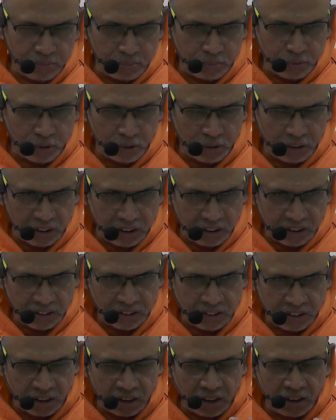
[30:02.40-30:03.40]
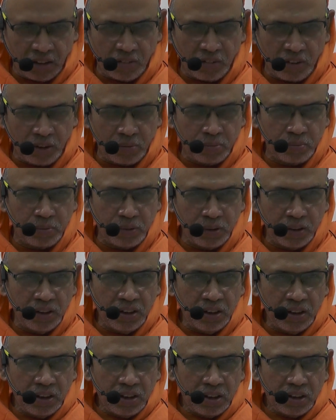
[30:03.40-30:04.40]
impurities that cover up
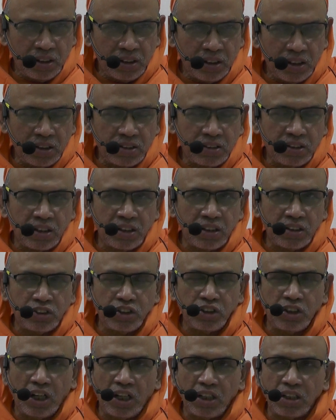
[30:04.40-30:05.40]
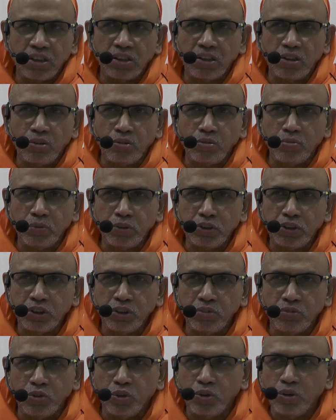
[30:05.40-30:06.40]
the Chidananda Rupa
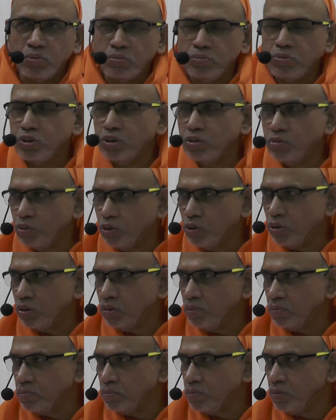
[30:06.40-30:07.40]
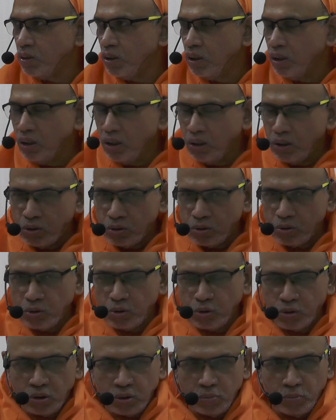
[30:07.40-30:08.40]
Shivoham Shivoham. So
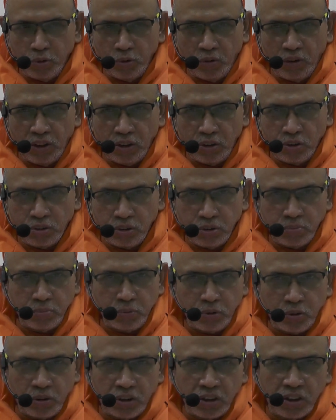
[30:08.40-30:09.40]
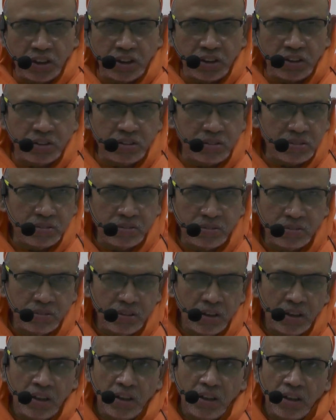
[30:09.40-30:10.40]
you remove all those impurities,
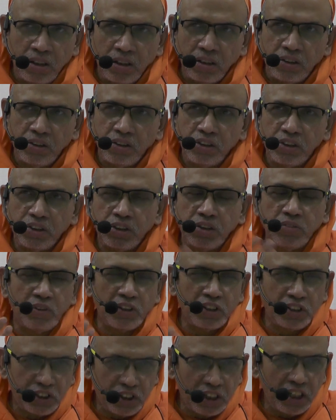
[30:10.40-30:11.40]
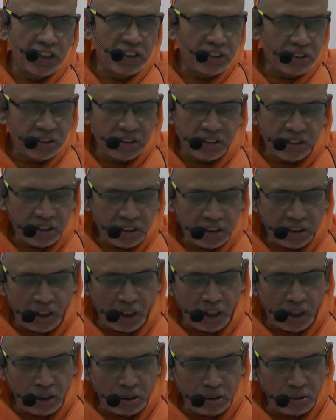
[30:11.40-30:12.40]
the Shiva shines in
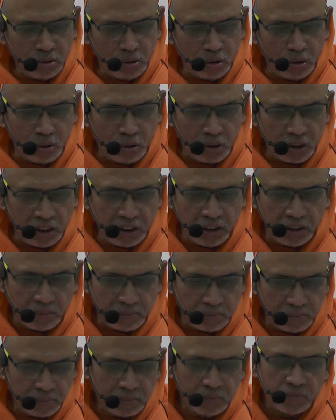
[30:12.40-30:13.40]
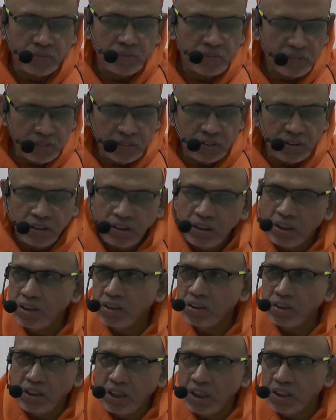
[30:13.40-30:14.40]
all glory. That
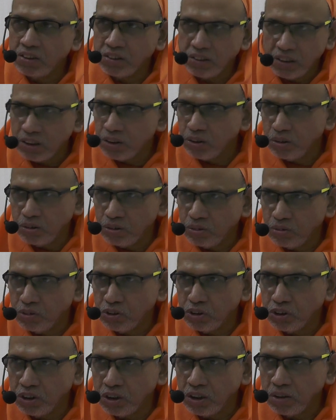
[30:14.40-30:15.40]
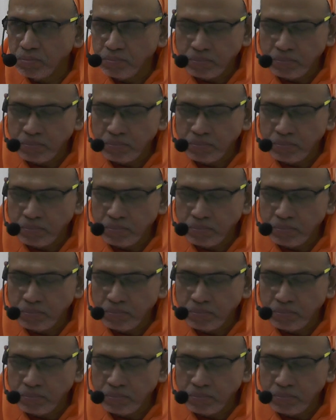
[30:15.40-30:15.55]
is the answer to the question.